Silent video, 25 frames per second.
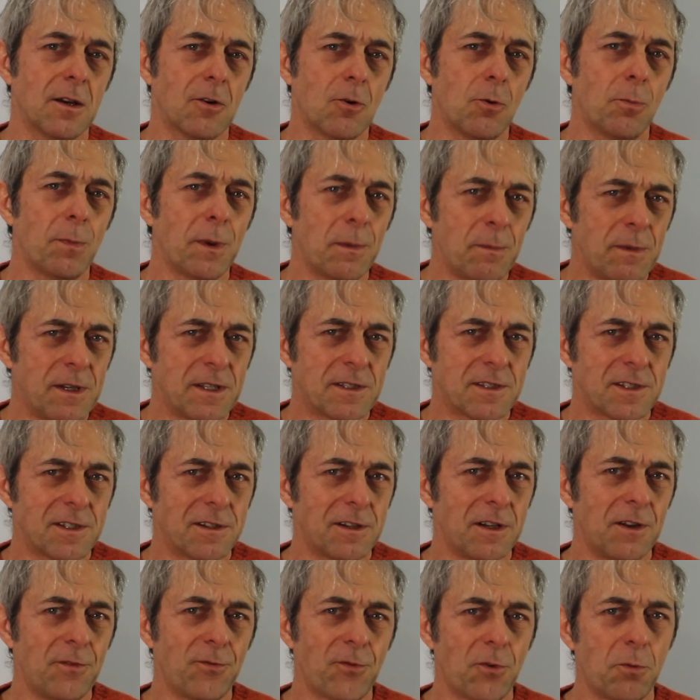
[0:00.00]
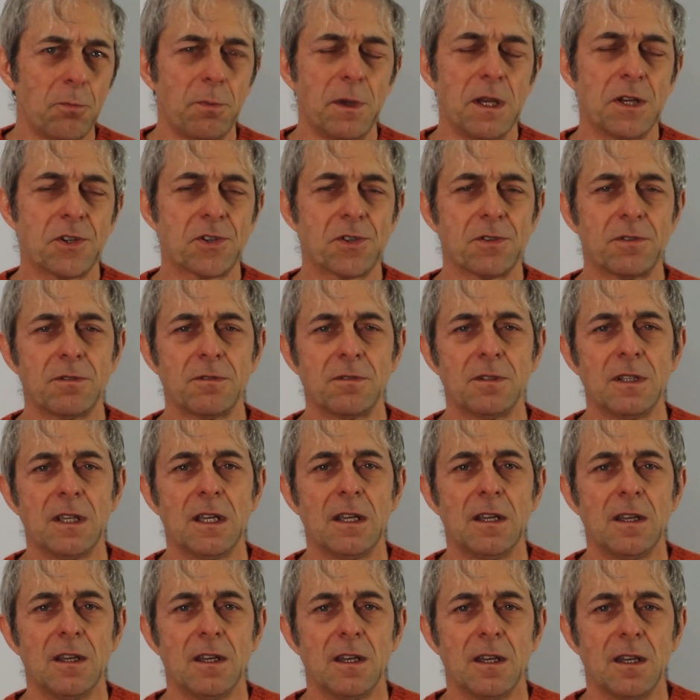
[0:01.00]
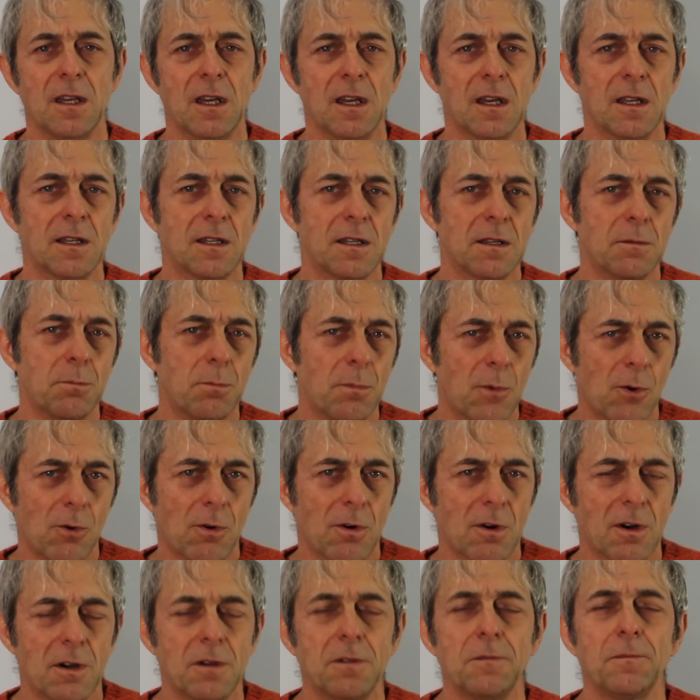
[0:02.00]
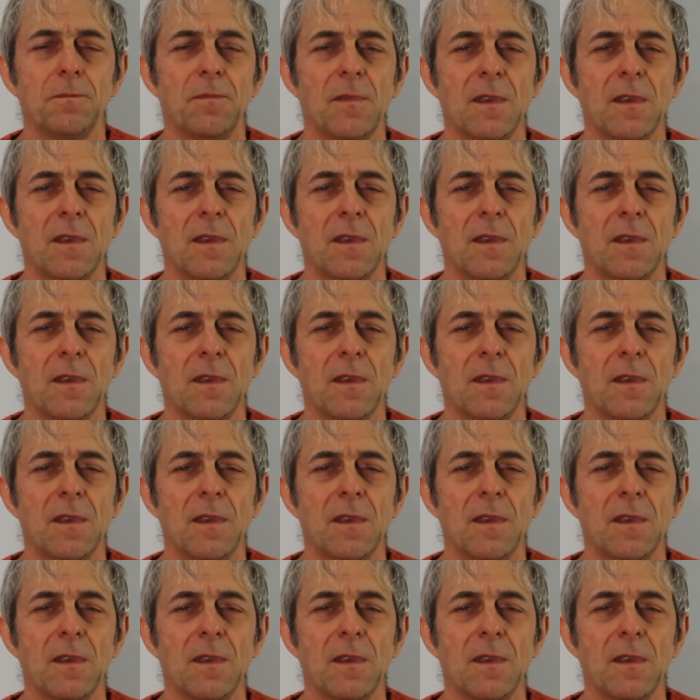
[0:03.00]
complementary information and more.